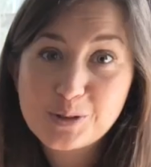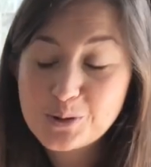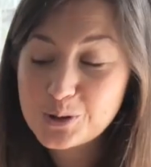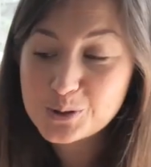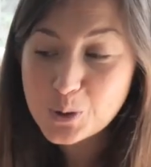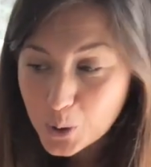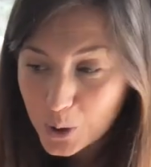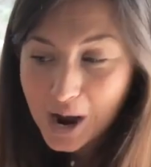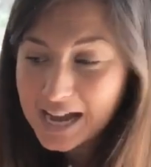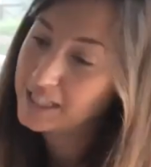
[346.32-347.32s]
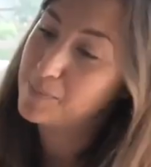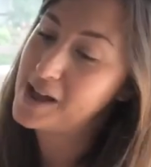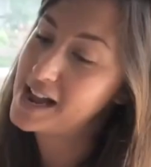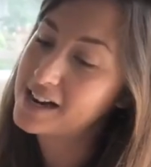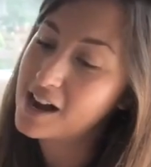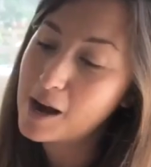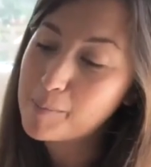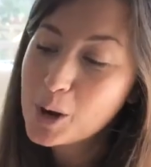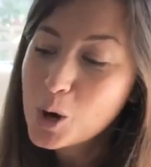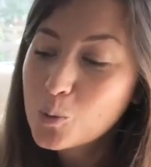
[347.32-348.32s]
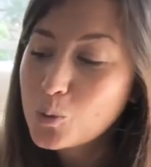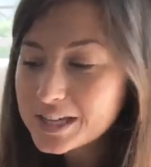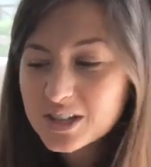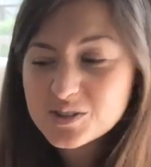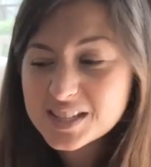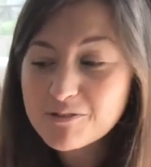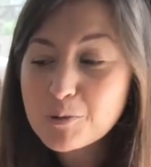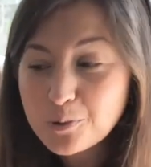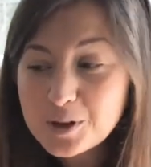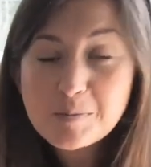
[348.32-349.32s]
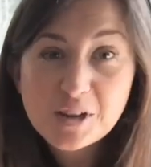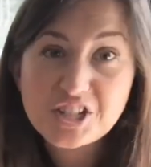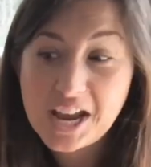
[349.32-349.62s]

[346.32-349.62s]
source or as a backup. We use it for pretty much